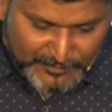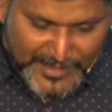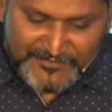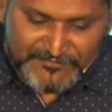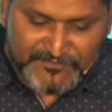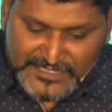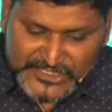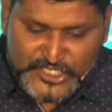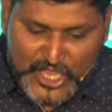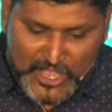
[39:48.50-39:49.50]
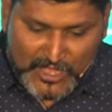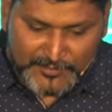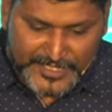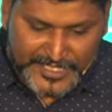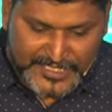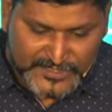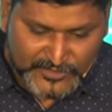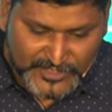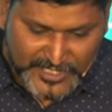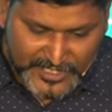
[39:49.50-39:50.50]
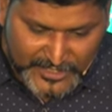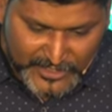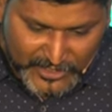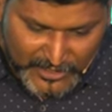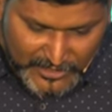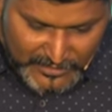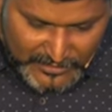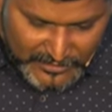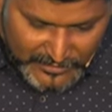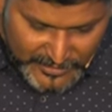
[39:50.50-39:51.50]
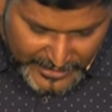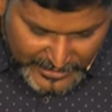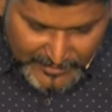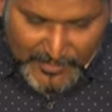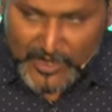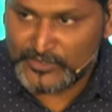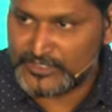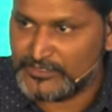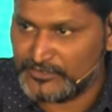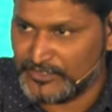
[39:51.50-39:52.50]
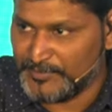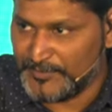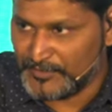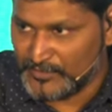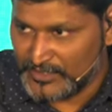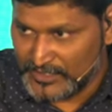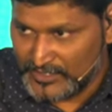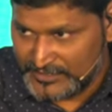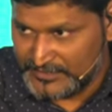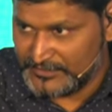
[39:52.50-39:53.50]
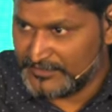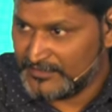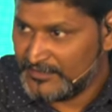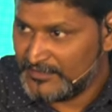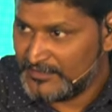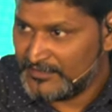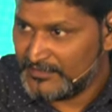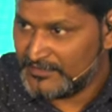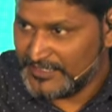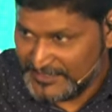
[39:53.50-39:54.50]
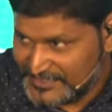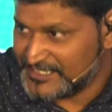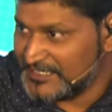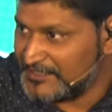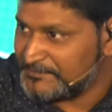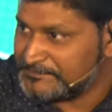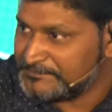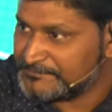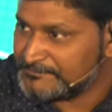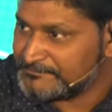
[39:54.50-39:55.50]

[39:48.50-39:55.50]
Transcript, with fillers: that my first job is to take your kingdom out to the people who are not in, the, in this kingdom.